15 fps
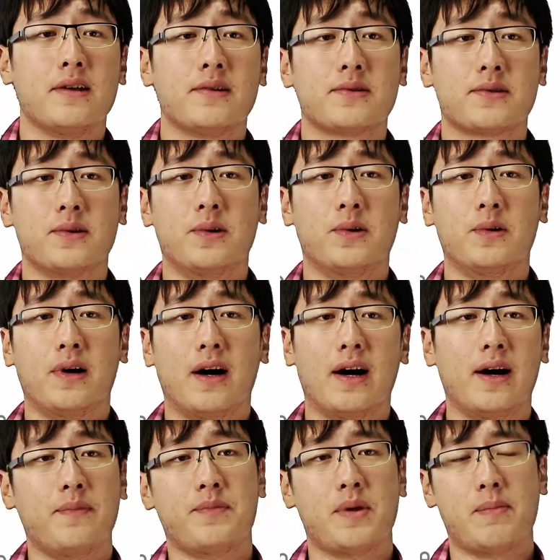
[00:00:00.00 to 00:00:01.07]
So
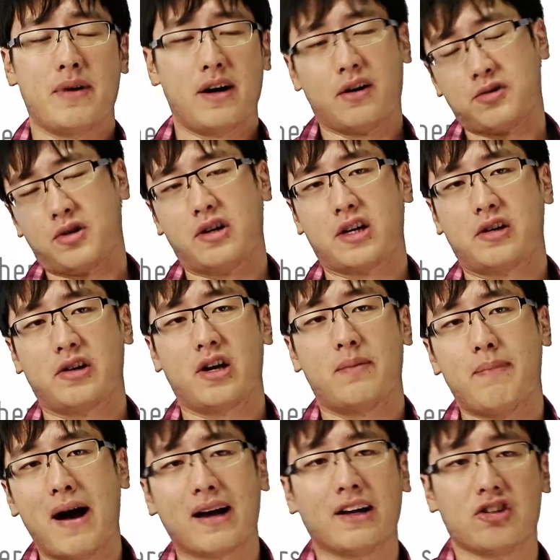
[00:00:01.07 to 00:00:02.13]
um, they may also agree
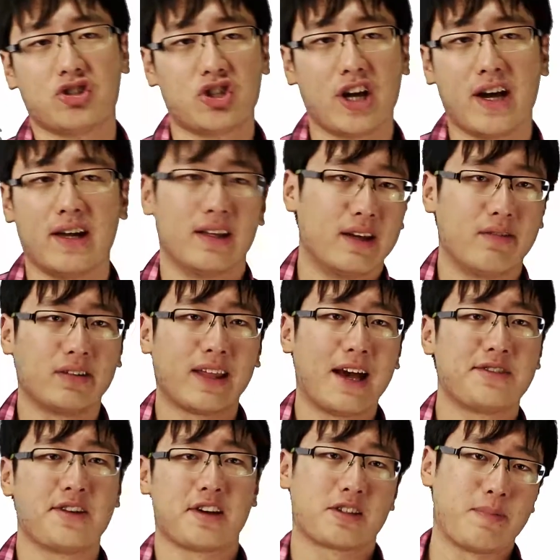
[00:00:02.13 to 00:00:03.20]
on market share and
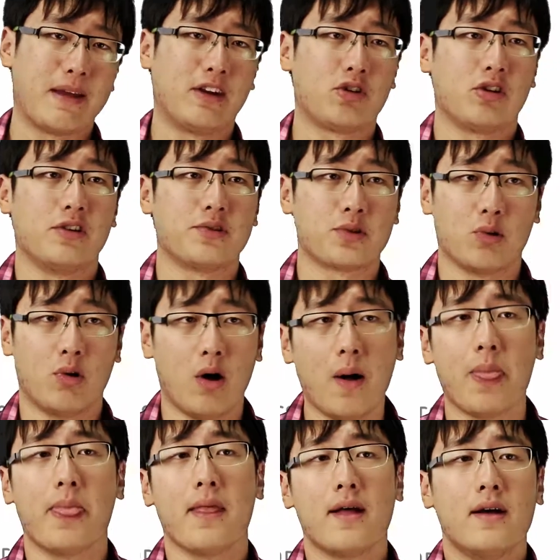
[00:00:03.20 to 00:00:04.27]
advertising expenditure and so
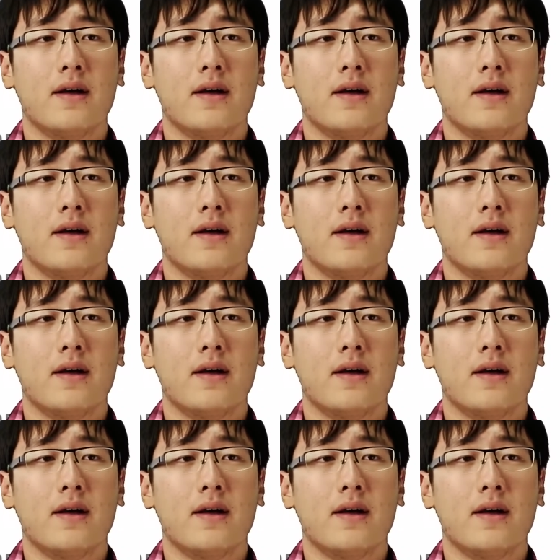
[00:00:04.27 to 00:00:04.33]
on.